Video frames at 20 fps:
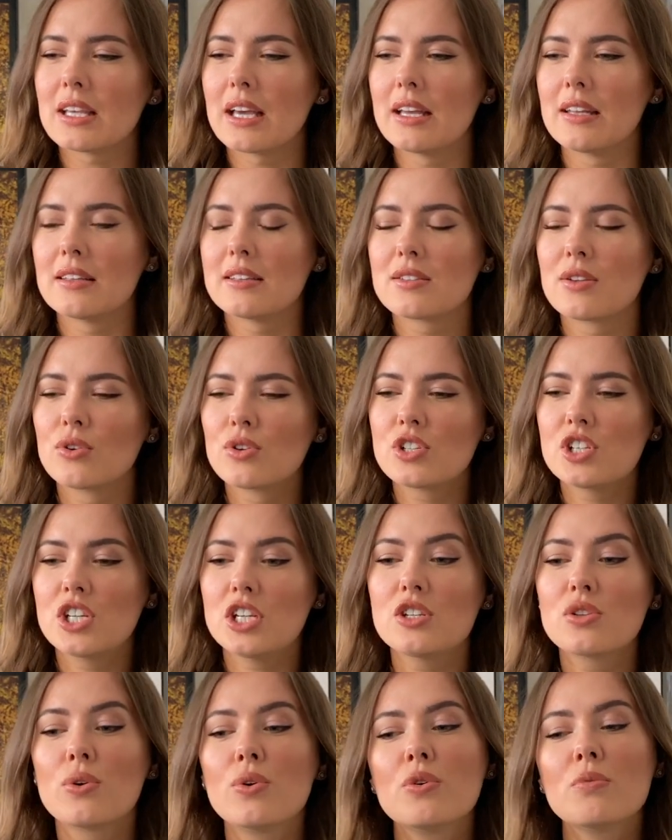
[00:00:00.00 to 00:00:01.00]
And so
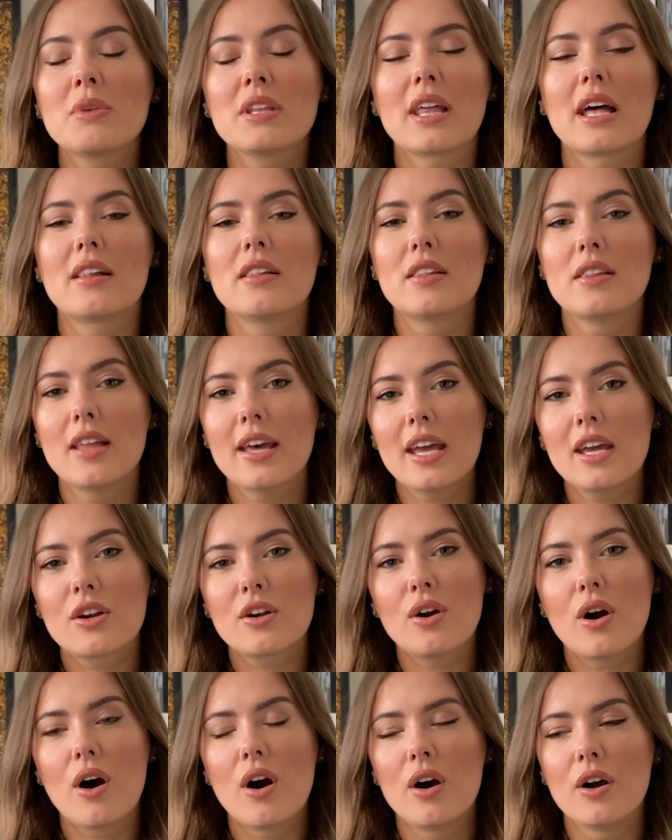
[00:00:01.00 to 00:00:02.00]
she told me that
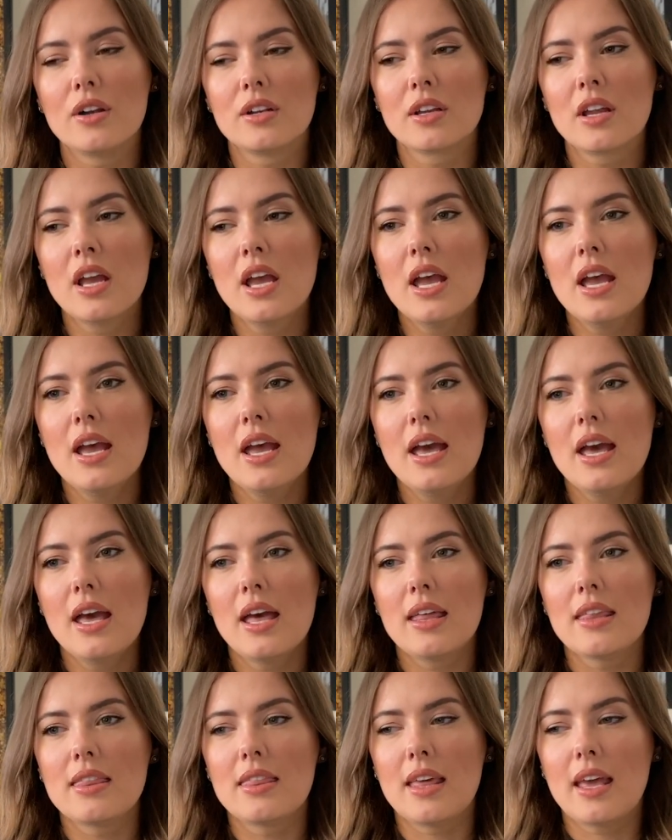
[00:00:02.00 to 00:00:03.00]
later on,
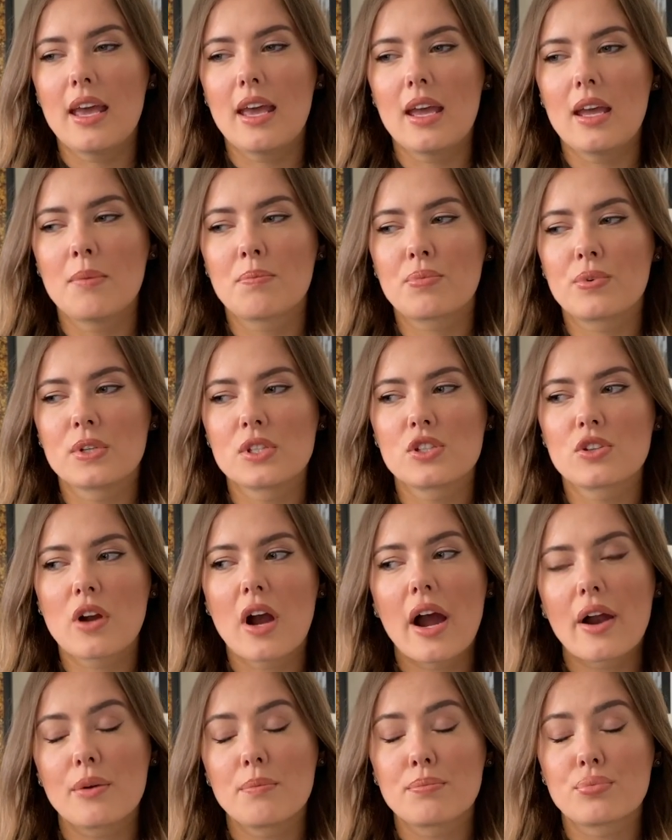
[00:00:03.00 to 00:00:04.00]
they
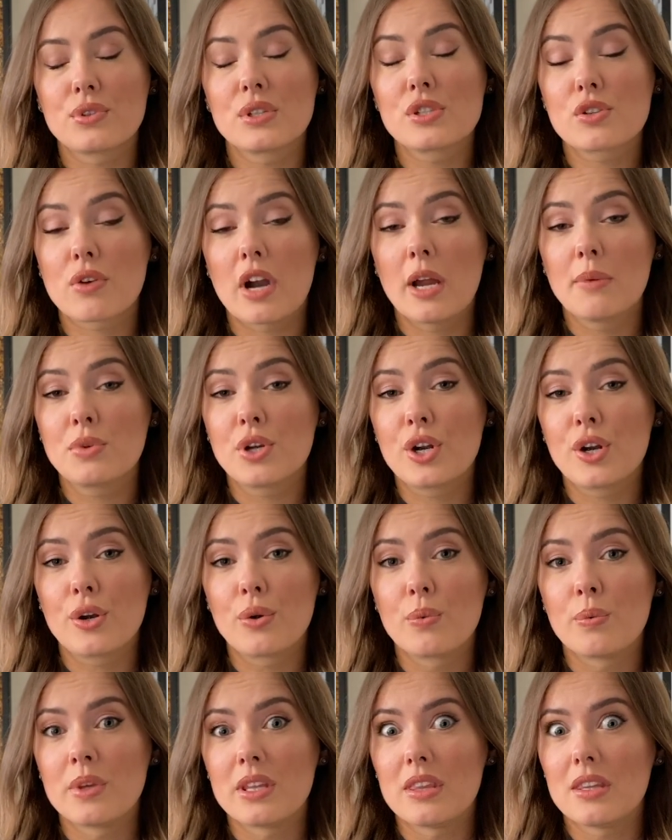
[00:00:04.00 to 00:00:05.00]
prescribed
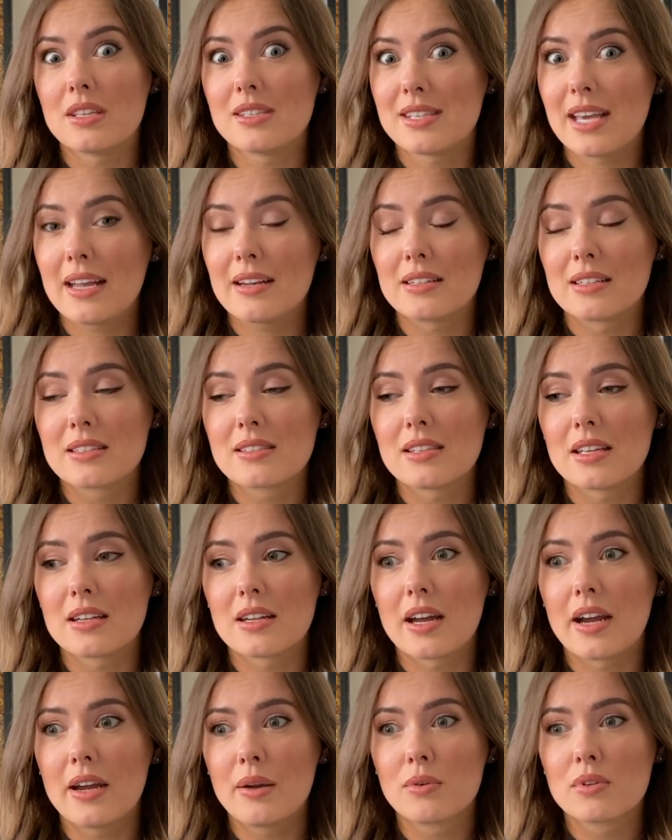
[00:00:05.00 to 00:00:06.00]
her with Xanax, and
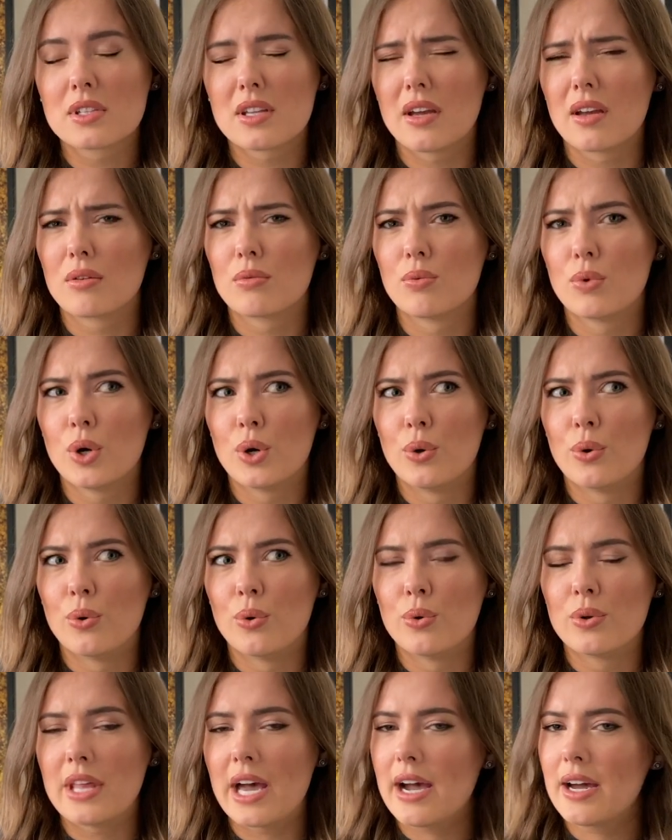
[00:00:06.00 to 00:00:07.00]
I was like,
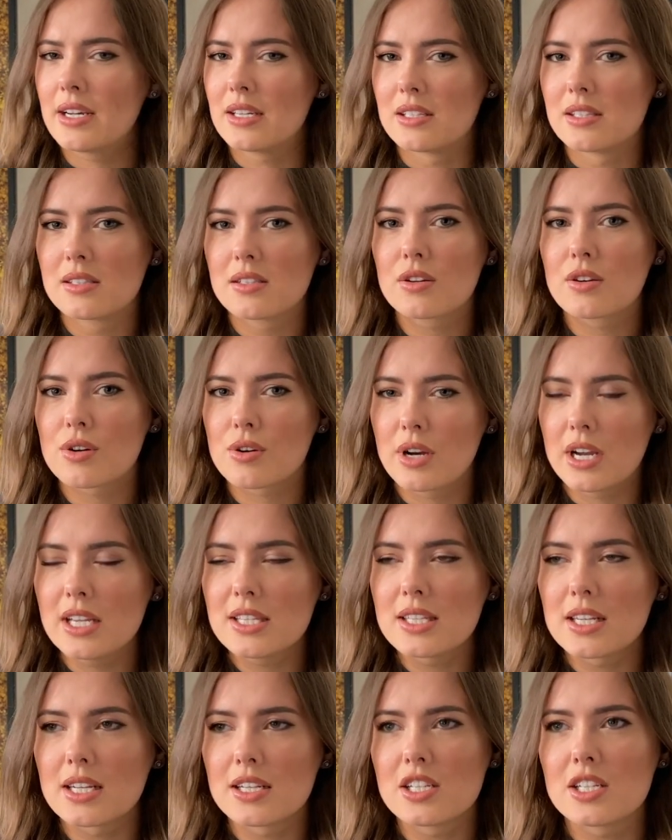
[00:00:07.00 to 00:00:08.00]
whoa, that is
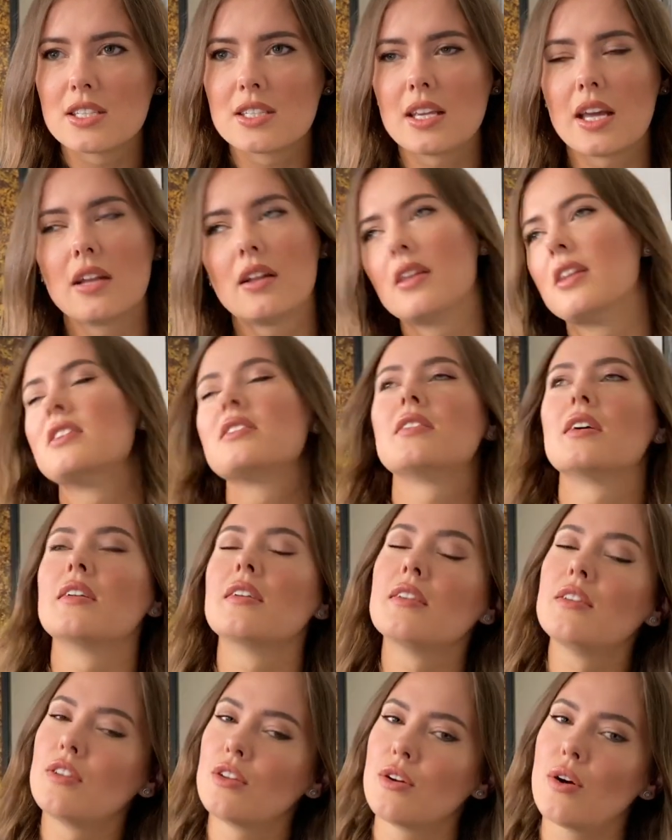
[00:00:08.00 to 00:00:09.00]
crazy. And she said,
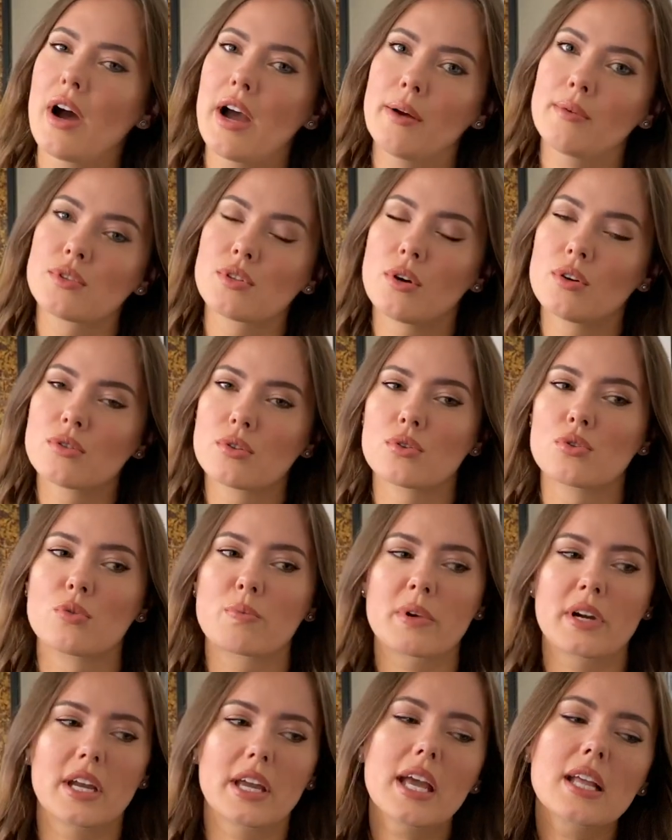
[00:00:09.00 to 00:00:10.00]
listen, you know, I was also
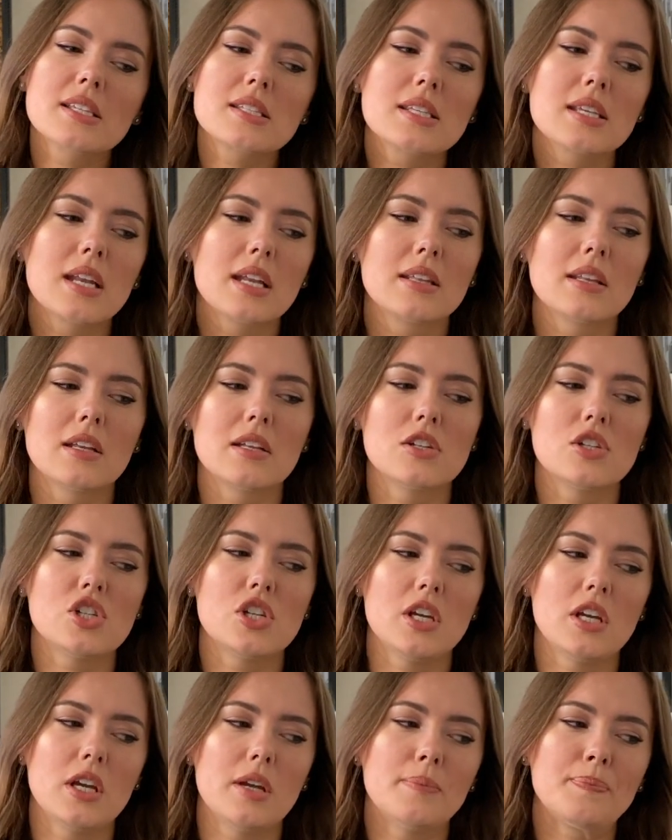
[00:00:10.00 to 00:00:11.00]
super against it. And then
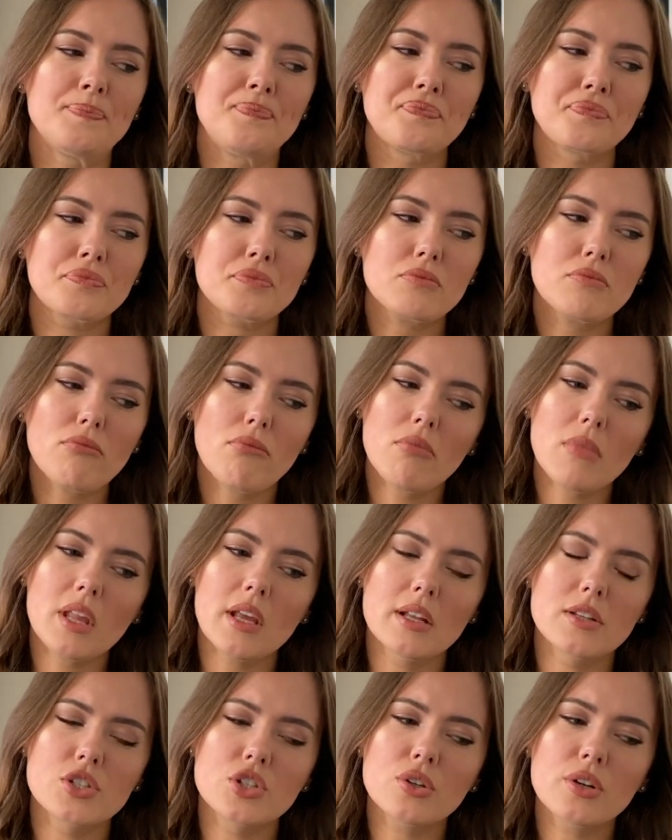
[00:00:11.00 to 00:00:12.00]
she
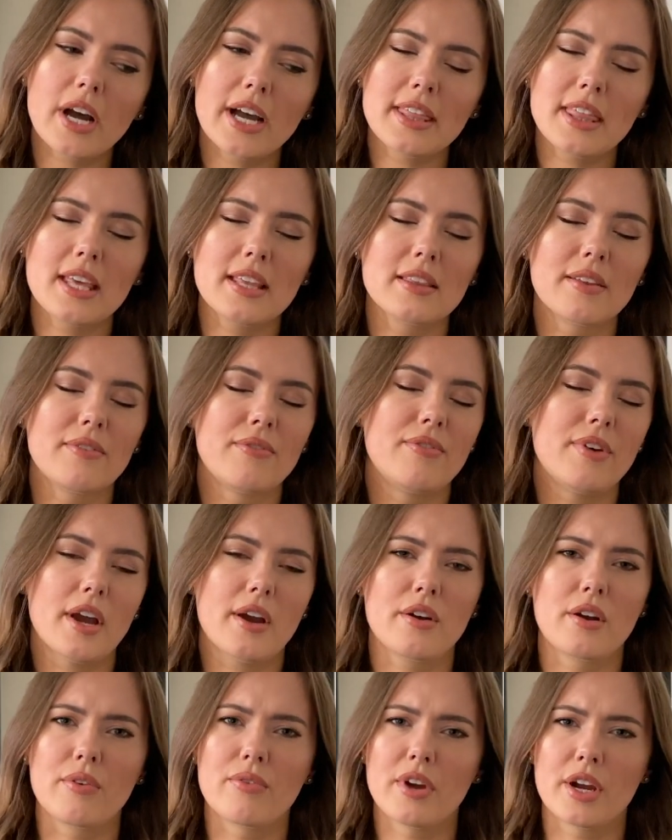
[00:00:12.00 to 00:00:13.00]
took, I think, the
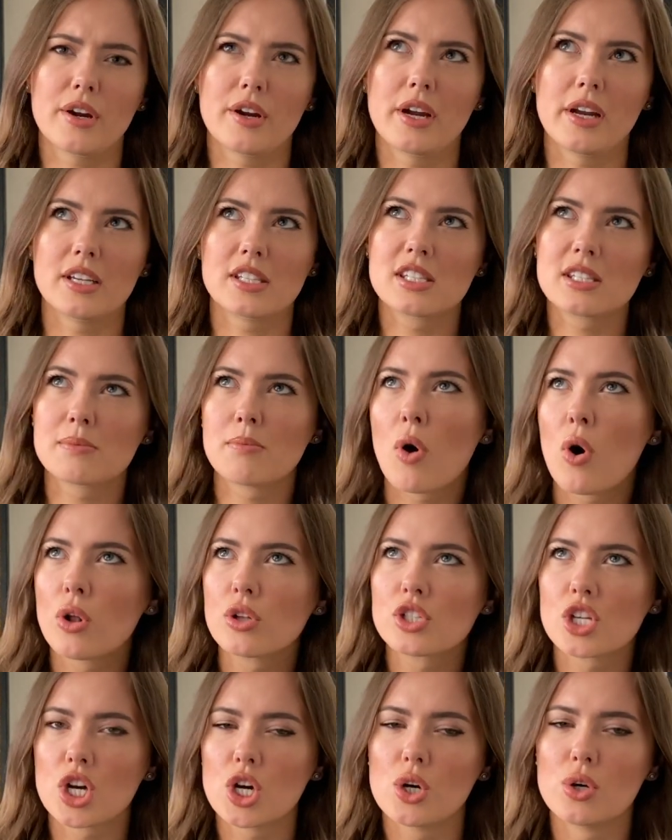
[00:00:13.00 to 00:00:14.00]
very, very
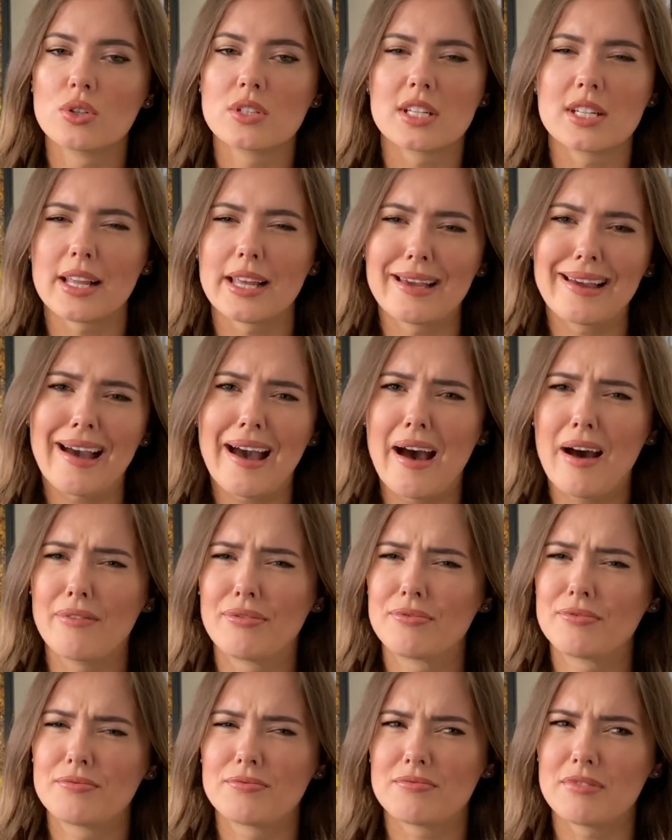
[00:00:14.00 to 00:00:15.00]
small dose, like
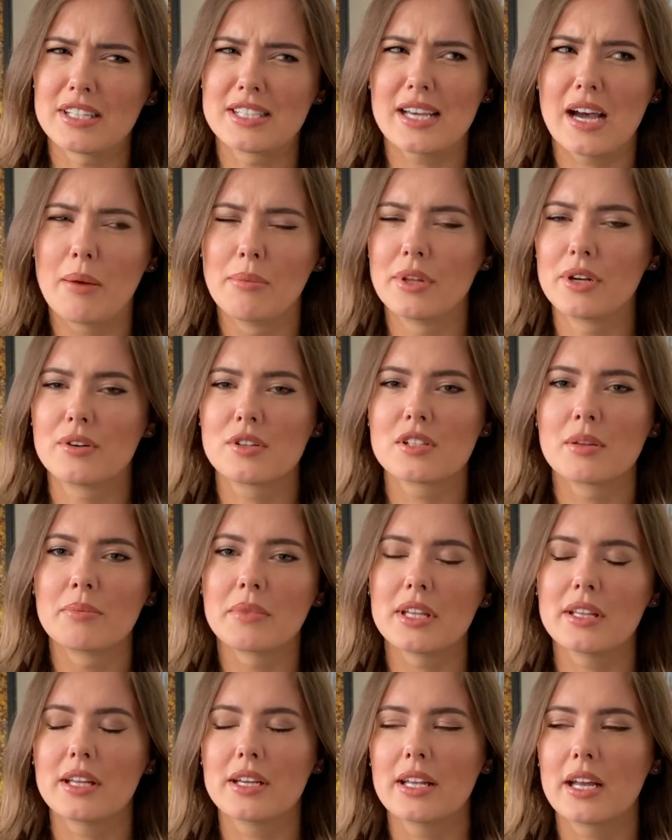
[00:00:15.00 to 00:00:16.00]
half a tablet or
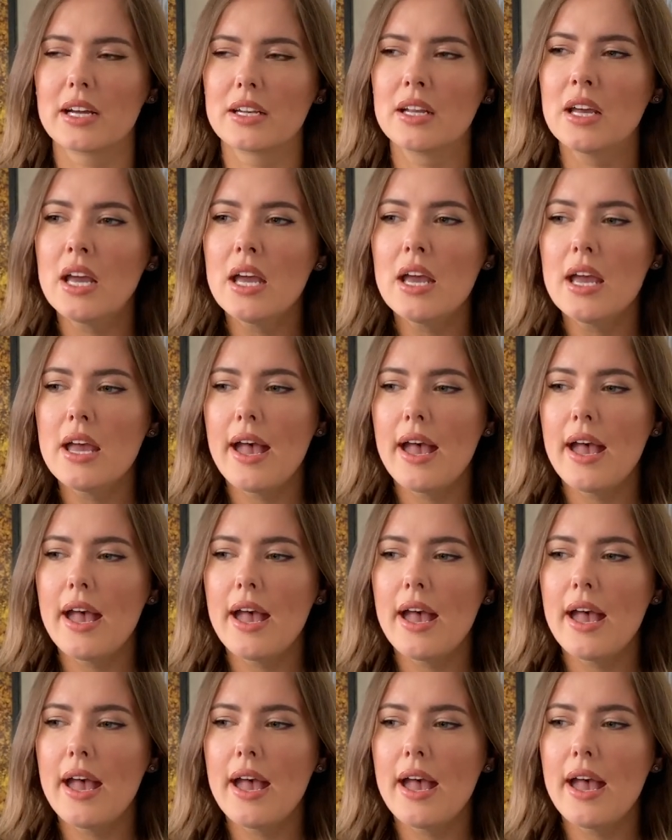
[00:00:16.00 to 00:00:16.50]
something like that.